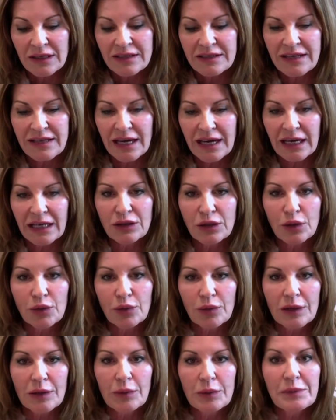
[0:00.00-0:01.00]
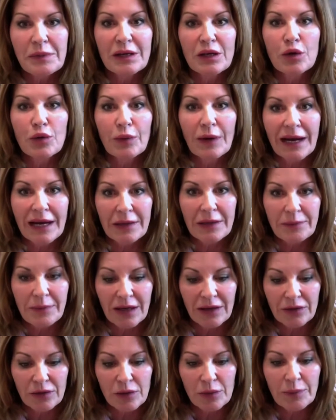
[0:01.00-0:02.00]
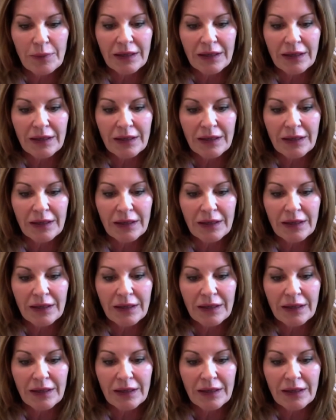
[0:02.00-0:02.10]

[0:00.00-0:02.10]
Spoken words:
Second degree would be grandmother.